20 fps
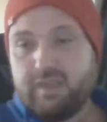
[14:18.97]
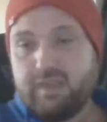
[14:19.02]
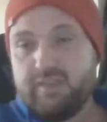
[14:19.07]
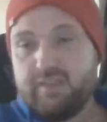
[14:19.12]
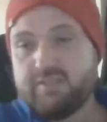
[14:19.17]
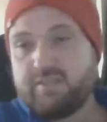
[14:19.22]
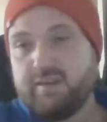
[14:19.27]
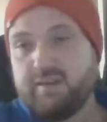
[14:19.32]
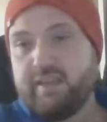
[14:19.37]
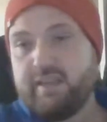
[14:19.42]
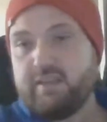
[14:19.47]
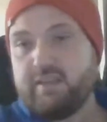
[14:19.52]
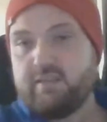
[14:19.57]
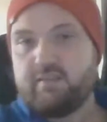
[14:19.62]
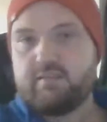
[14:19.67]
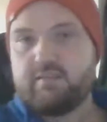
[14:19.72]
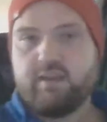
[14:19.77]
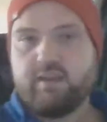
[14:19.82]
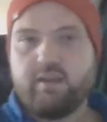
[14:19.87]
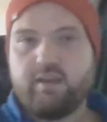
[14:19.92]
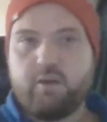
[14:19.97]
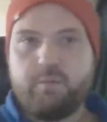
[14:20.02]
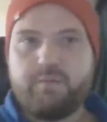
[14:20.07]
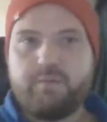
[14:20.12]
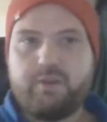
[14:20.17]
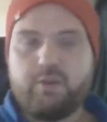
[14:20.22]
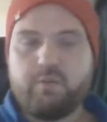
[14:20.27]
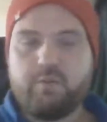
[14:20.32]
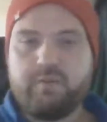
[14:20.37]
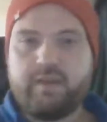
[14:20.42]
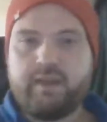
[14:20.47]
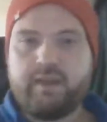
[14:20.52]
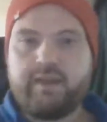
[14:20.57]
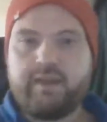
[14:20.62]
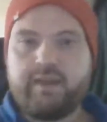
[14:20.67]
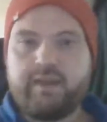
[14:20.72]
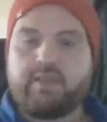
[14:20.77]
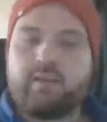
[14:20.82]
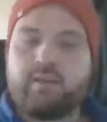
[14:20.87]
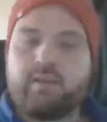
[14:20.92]
That's great. I hope the
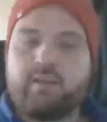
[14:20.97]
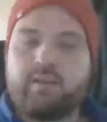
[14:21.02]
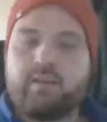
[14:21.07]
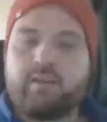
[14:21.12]
UBIs.